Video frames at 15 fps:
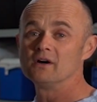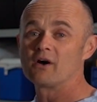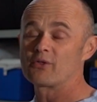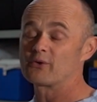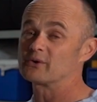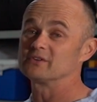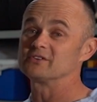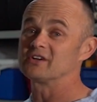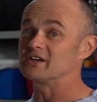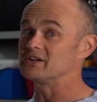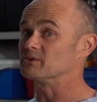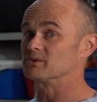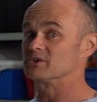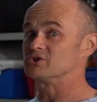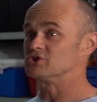I thought I'd take
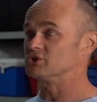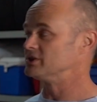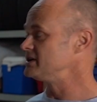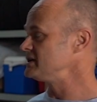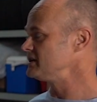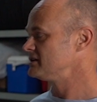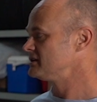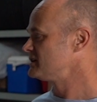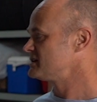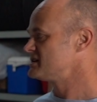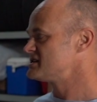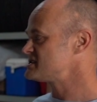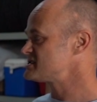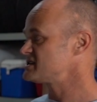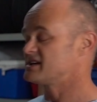you on the journey,
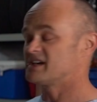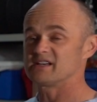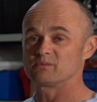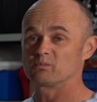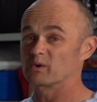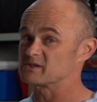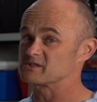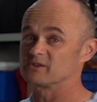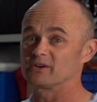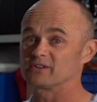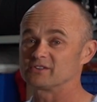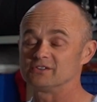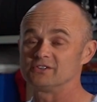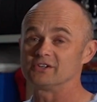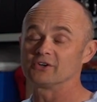see what it's like
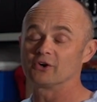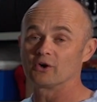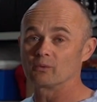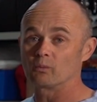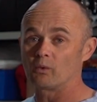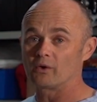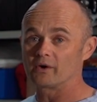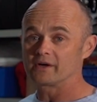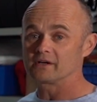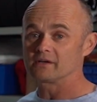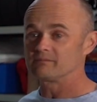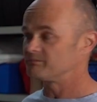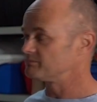to DIY